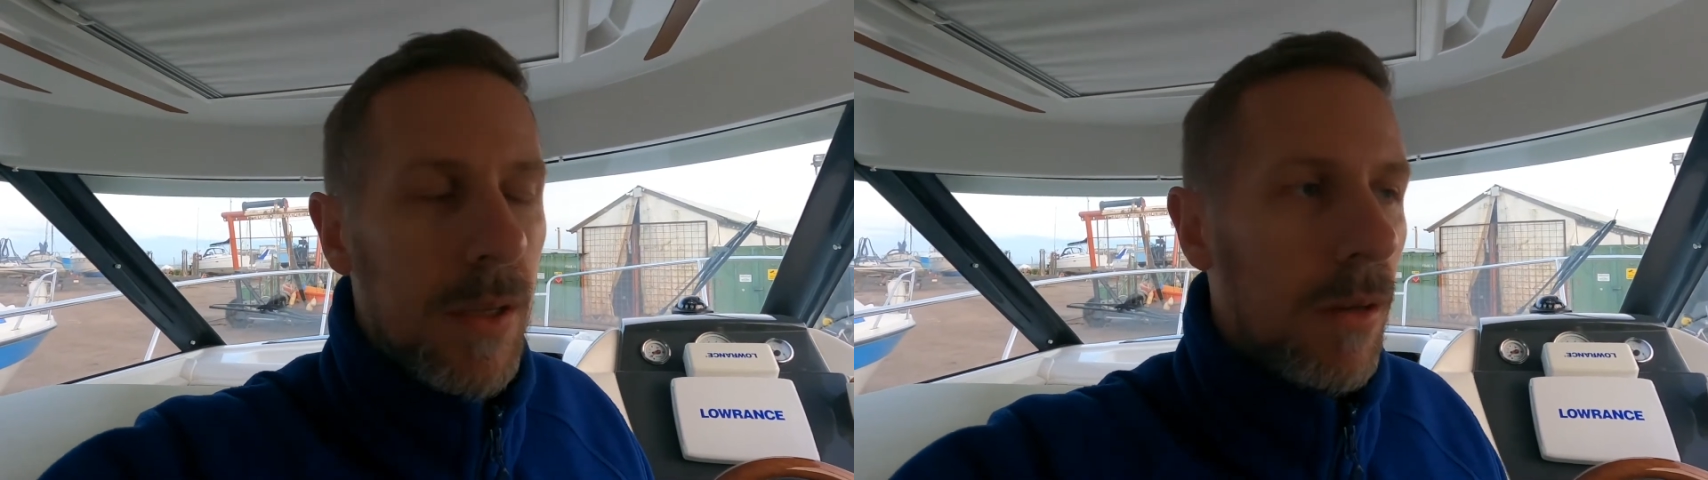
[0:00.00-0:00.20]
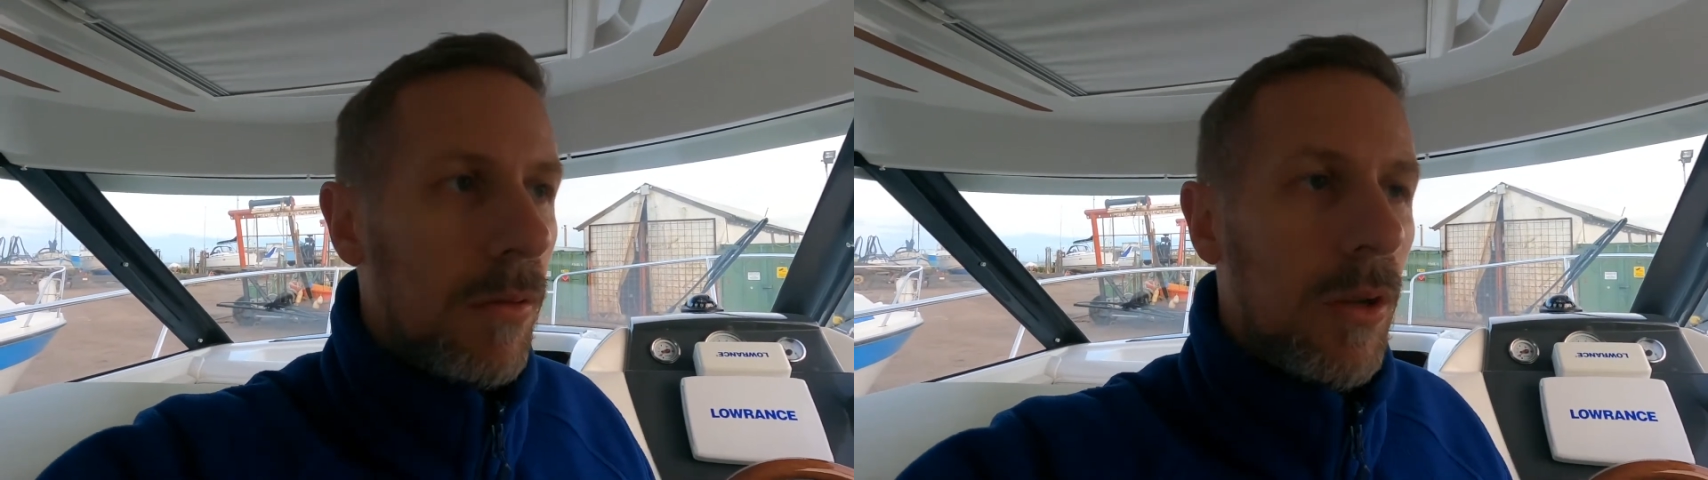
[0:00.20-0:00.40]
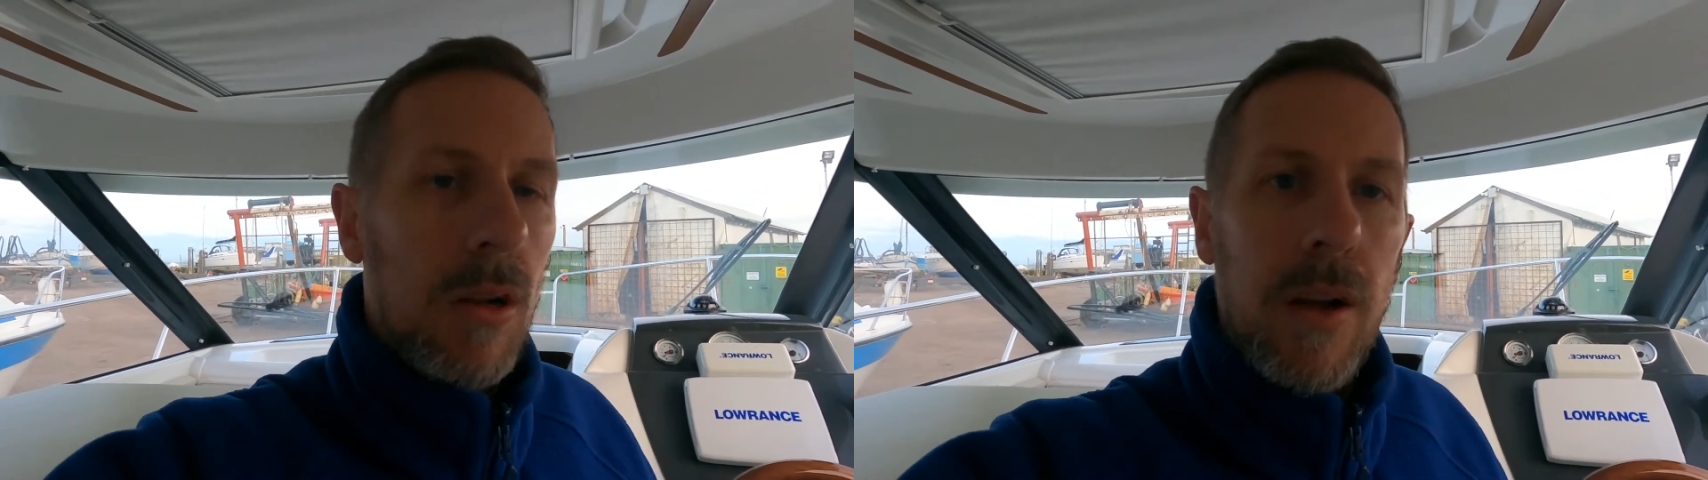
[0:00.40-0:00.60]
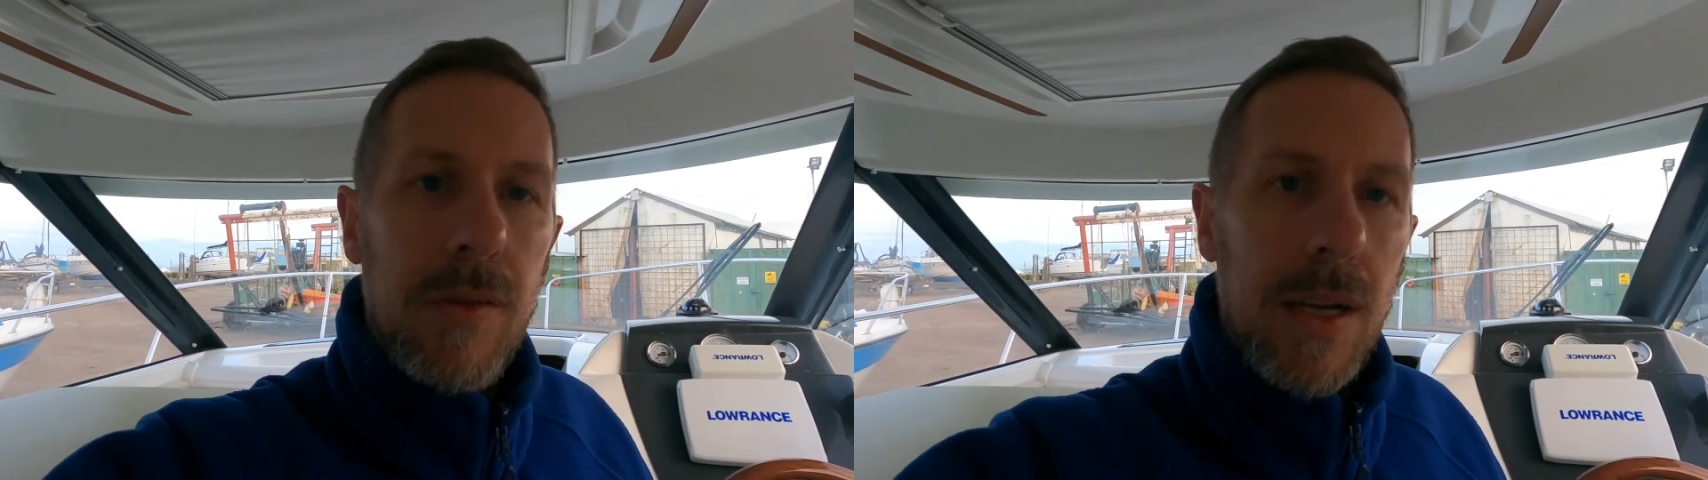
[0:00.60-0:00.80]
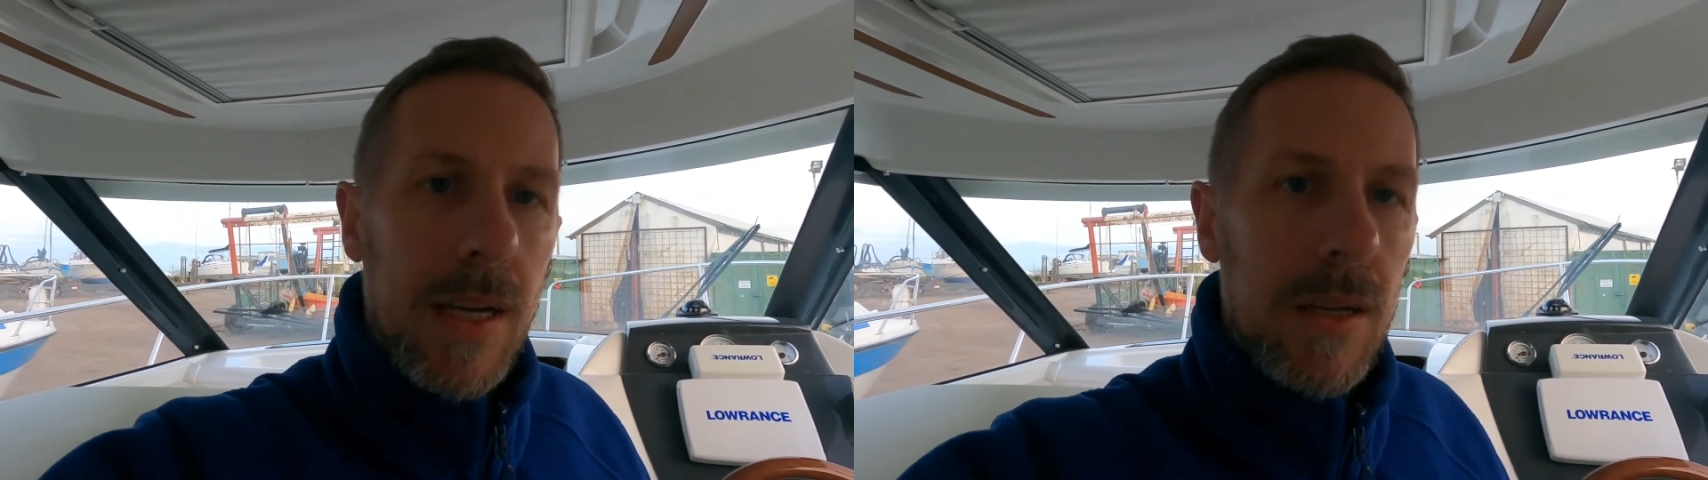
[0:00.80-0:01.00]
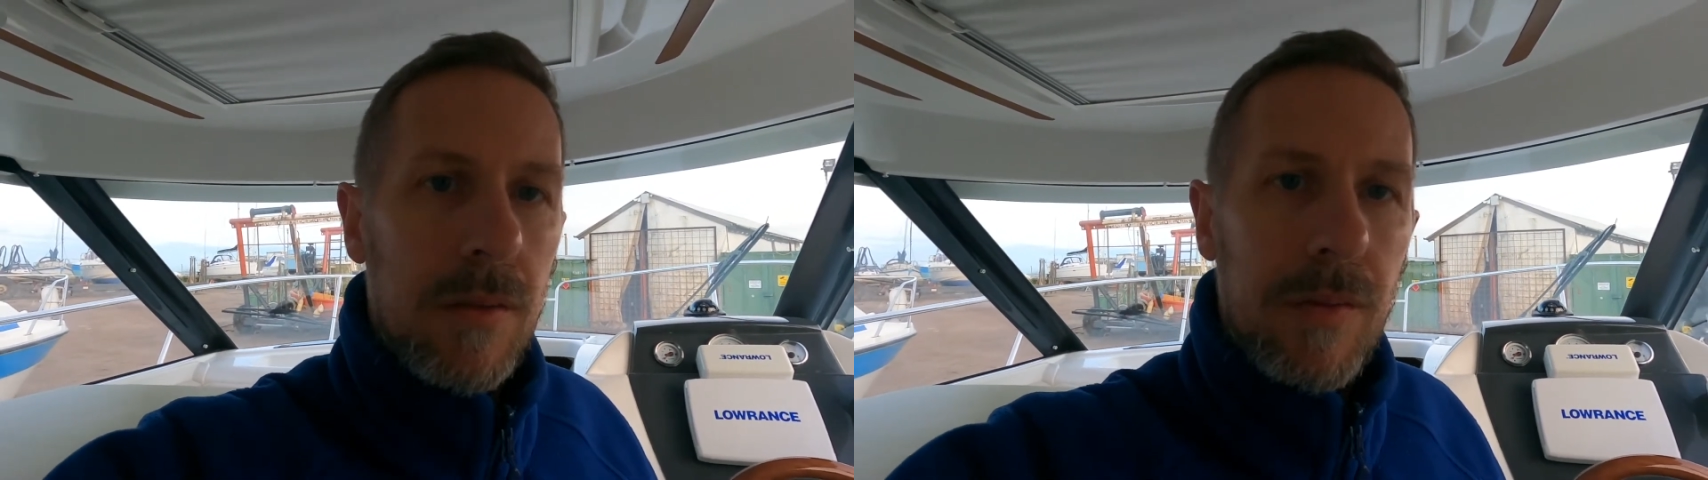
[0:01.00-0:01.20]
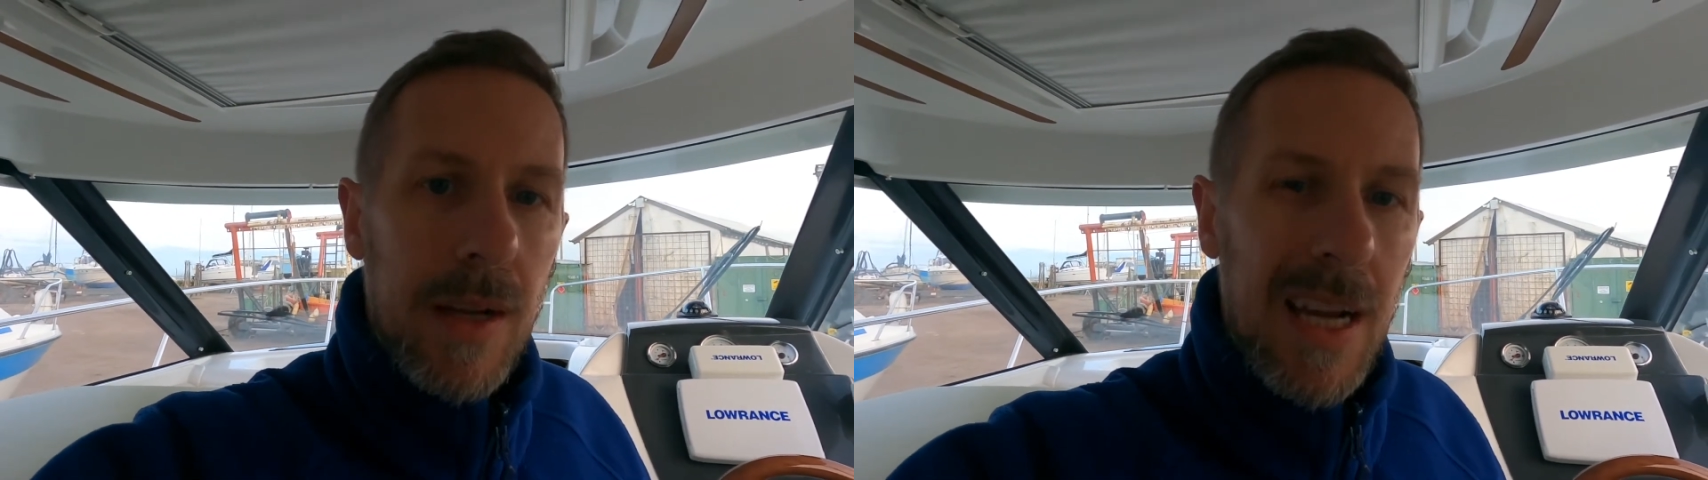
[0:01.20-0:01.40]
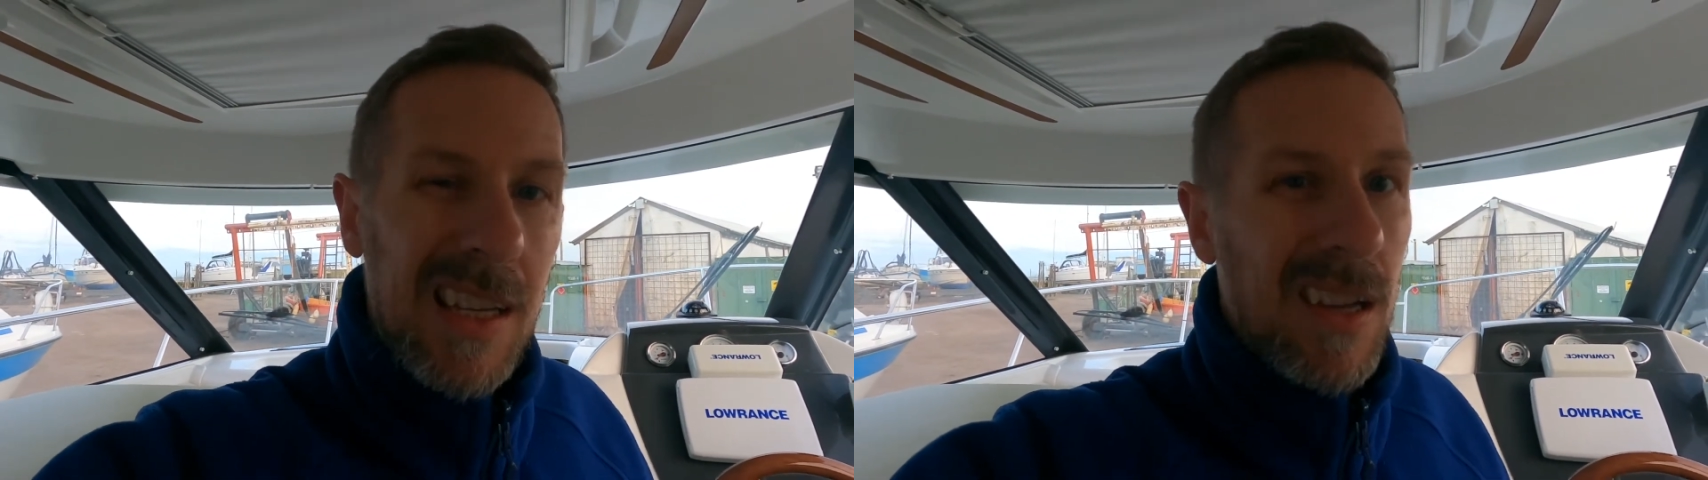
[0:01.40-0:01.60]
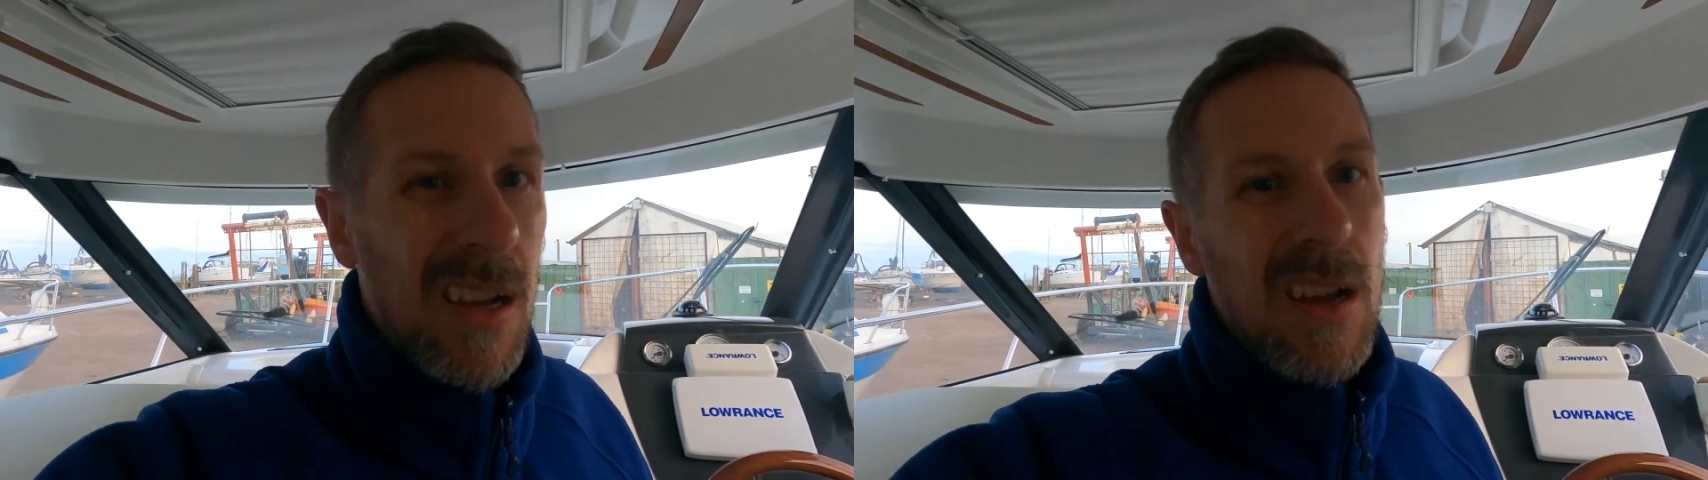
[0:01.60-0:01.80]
so your life jackets, your flares,